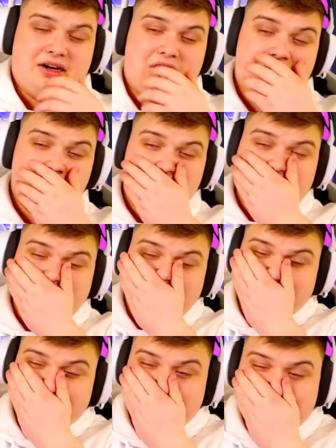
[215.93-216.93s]
Come
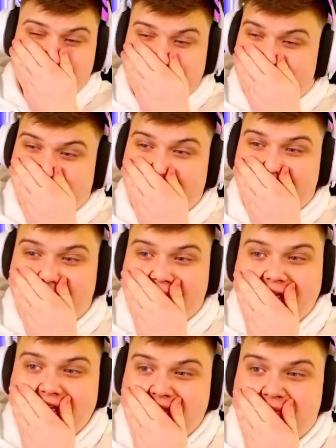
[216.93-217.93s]
on, this better pay.
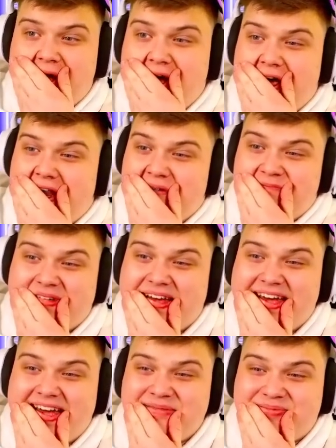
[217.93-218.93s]
This better
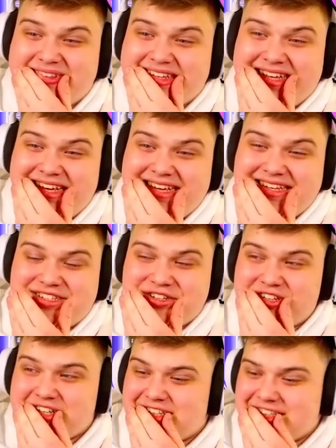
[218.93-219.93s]
pay, please,
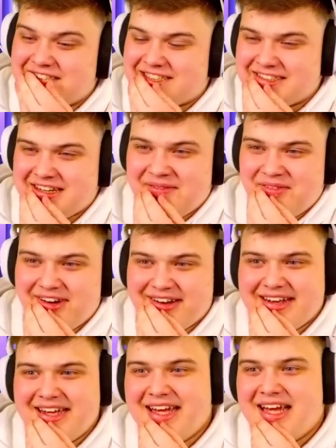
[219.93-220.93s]
Sugar Rush. Come on.
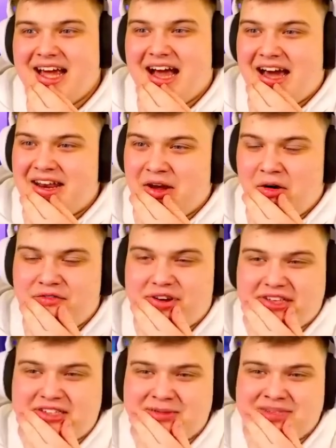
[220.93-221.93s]
I know we've had
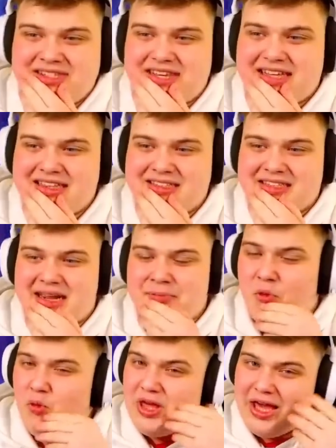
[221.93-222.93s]
some insane luck today, but
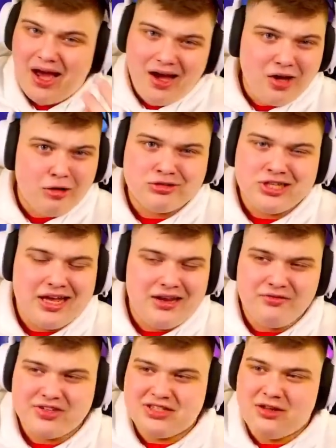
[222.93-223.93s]
we can't go to any
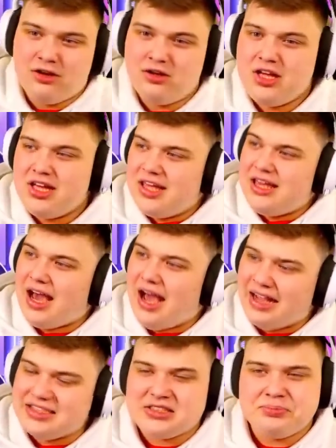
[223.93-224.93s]
other slot. It
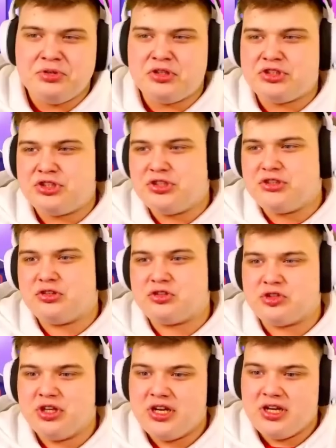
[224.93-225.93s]
has to be on Sugar Rush.
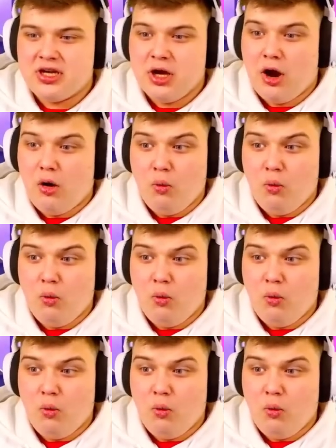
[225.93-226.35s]
Oh.